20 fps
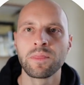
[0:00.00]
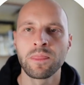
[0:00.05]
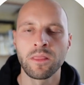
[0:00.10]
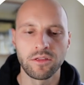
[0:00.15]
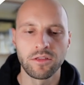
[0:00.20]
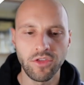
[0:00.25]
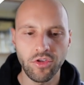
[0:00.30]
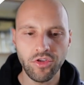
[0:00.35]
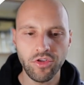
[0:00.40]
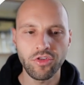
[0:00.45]

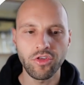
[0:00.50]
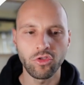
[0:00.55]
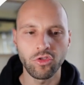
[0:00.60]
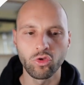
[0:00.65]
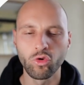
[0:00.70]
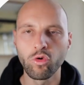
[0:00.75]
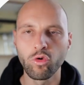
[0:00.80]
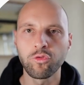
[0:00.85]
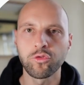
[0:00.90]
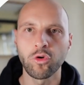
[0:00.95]
This is a
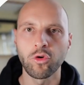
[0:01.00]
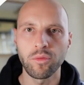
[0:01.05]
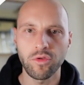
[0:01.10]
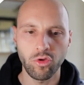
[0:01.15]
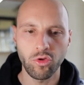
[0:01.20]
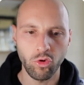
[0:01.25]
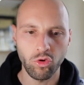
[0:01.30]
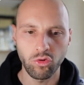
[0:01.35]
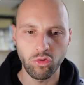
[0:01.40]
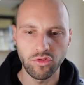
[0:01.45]
tool from a
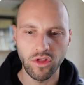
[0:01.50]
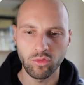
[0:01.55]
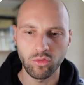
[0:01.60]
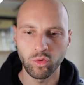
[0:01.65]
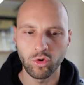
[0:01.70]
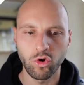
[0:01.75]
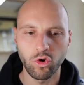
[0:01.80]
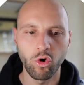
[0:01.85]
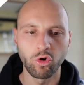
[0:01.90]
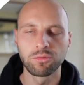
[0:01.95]
social
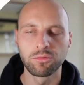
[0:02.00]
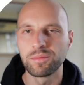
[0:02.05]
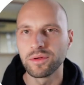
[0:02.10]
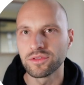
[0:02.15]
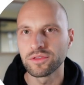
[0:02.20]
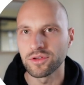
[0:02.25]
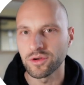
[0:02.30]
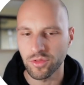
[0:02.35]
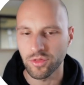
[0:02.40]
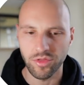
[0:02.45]
network called
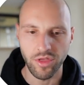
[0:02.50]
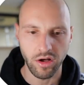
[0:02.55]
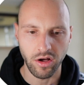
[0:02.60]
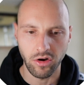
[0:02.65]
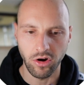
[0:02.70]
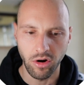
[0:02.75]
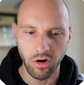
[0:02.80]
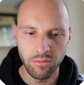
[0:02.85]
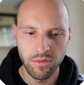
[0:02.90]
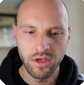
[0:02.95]

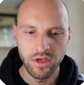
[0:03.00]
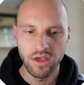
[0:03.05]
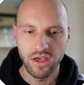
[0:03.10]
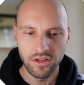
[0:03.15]
Pinterest.com,